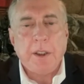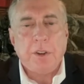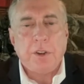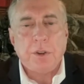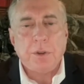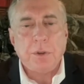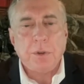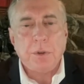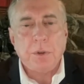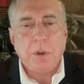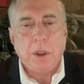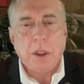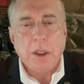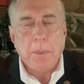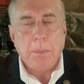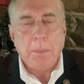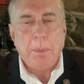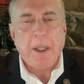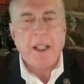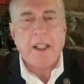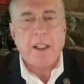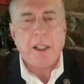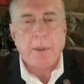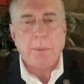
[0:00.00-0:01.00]
to
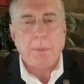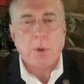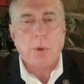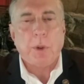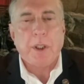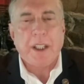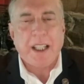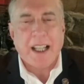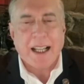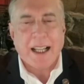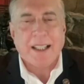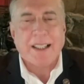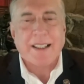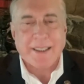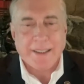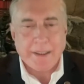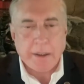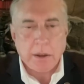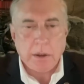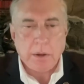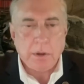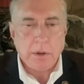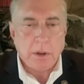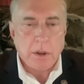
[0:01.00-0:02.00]
become a reality.
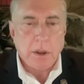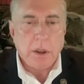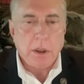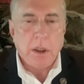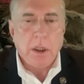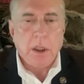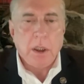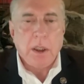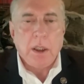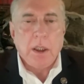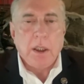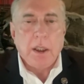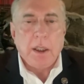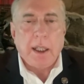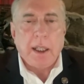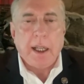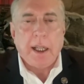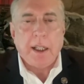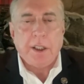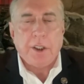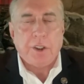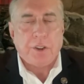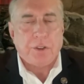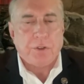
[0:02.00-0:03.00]

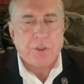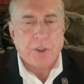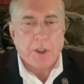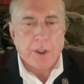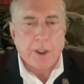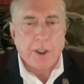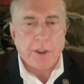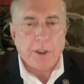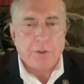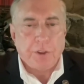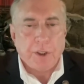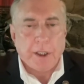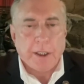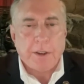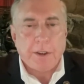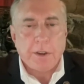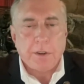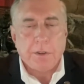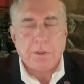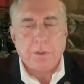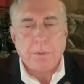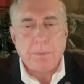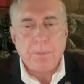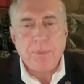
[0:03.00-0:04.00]
And it's very
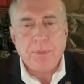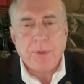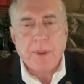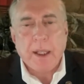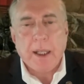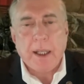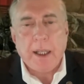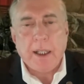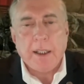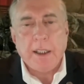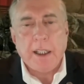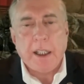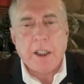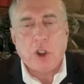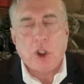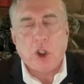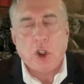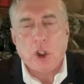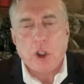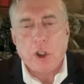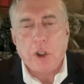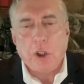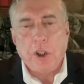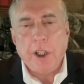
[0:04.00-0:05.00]
effective. And they're
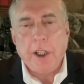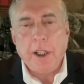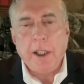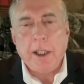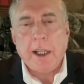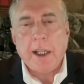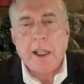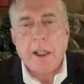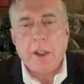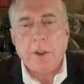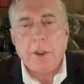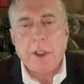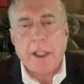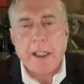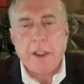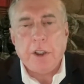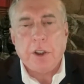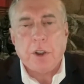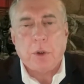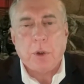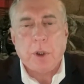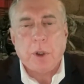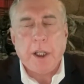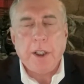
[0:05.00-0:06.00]
learning how to
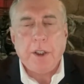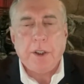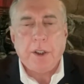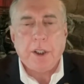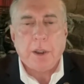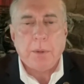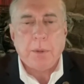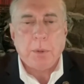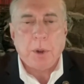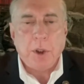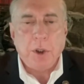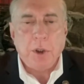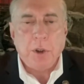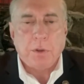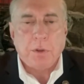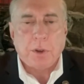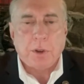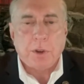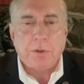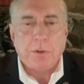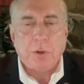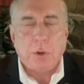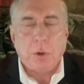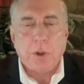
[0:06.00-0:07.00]
integrate their
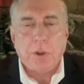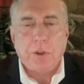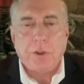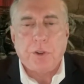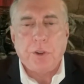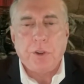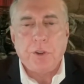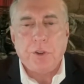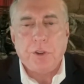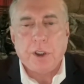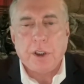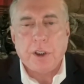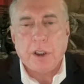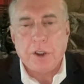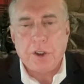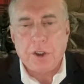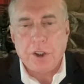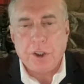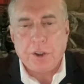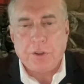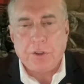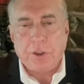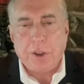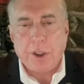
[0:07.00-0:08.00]
maneuver forces and
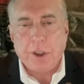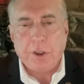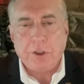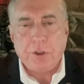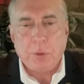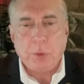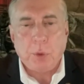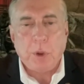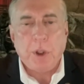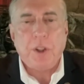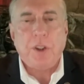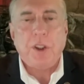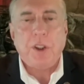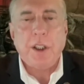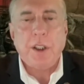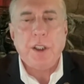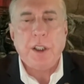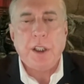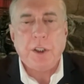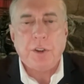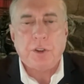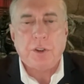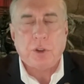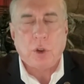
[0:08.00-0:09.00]
logistics within
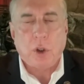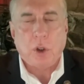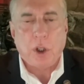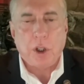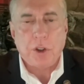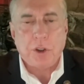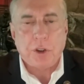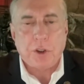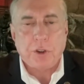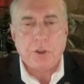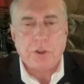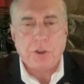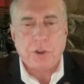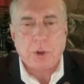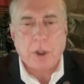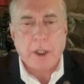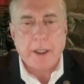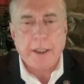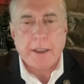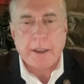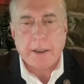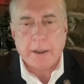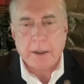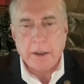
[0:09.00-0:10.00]
this larger
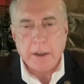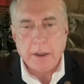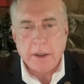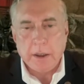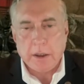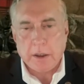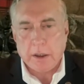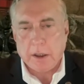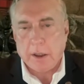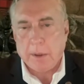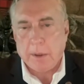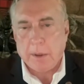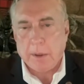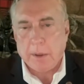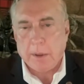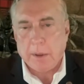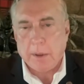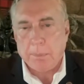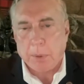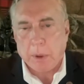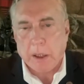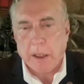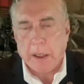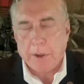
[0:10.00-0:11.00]
strike
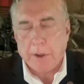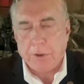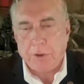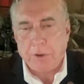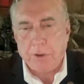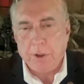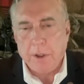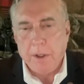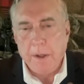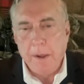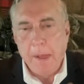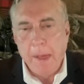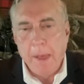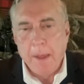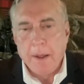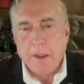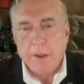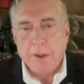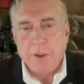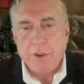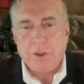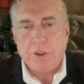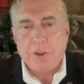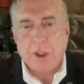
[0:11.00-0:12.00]
complex,
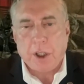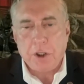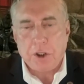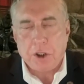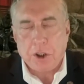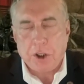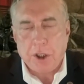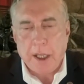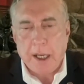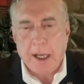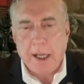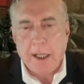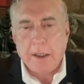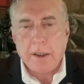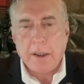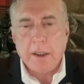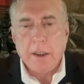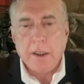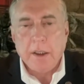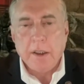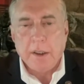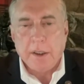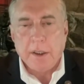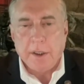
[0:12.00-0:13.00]
such that
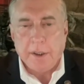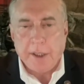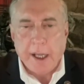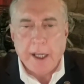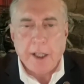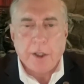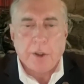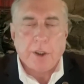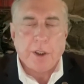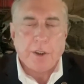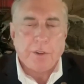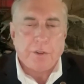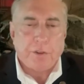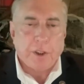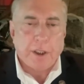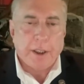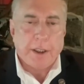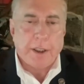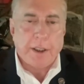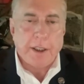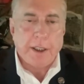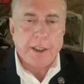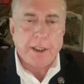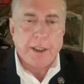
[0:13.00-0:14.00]
they are
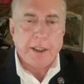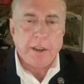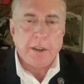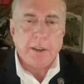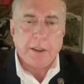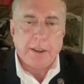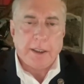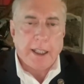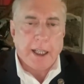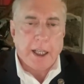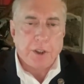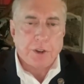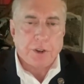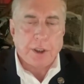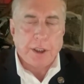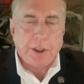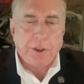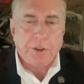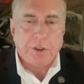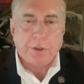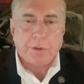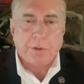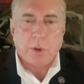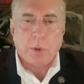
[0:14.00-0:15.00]
inflicting casualties
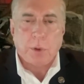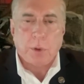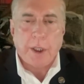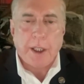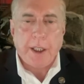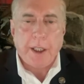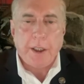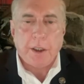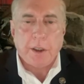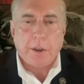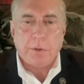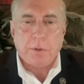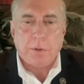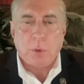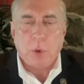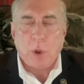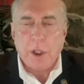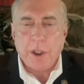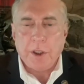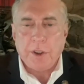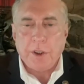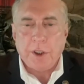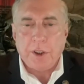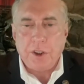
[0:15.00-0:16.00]
of a rate of
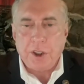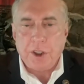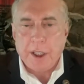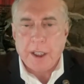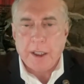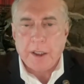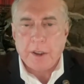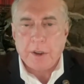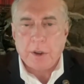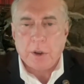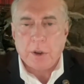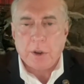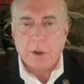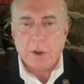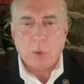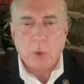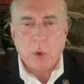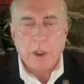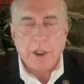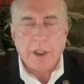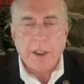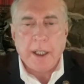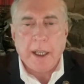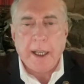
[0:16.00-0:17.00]
1 to 10 or 1
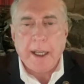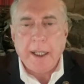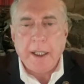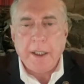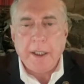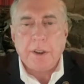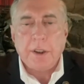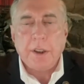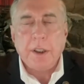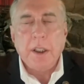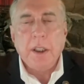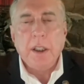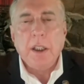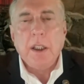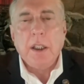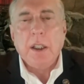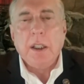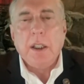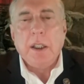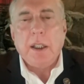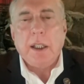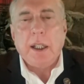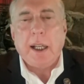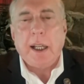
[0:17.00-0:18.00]
to 8,
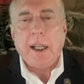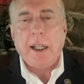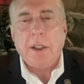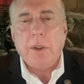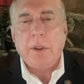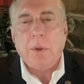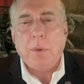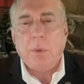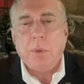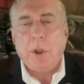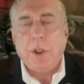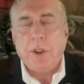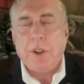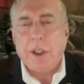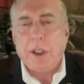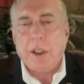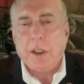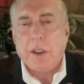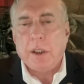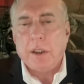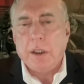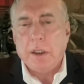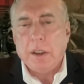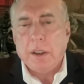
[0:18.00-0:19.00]
and within
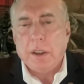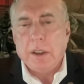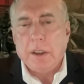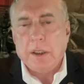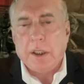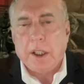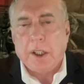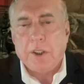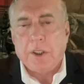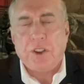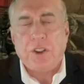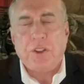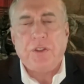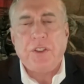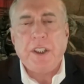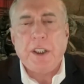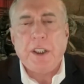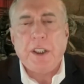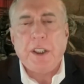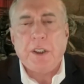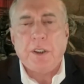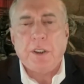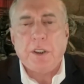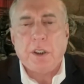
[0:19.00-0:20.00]
a
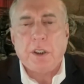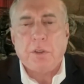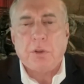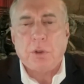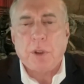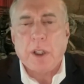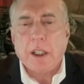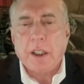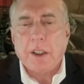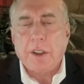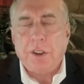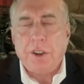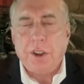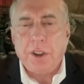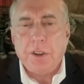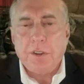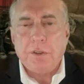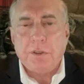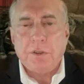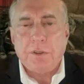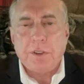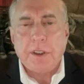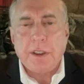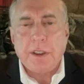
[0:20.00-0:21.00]
sphere of relative